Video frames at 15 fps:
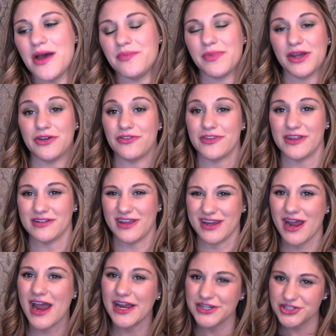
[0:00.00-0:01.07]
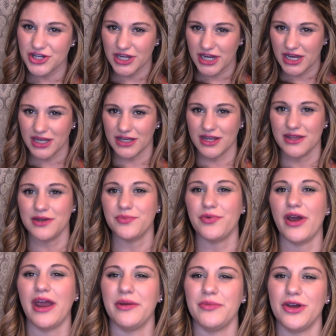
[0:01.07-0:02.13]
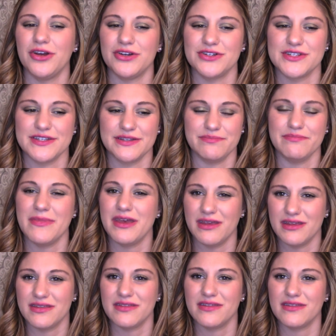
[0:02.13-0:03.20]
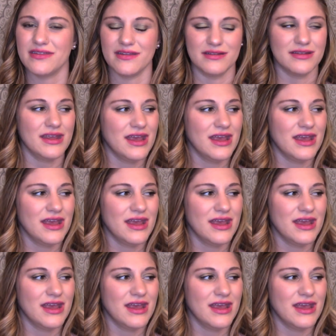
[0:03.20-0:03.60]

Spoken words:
by using like hydrating primers and mists and